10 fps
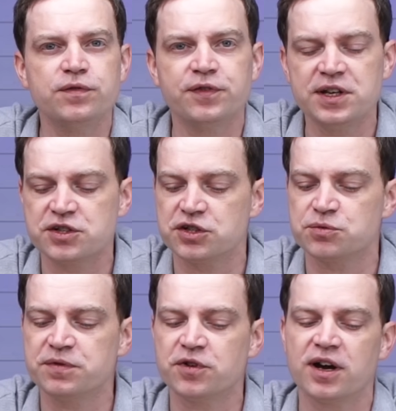
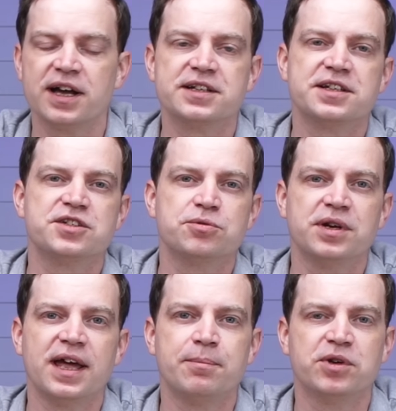features. We've got access to
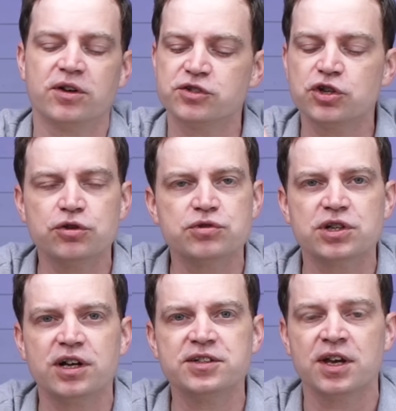an M.2
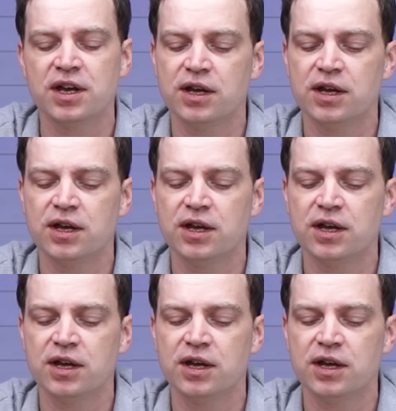slot.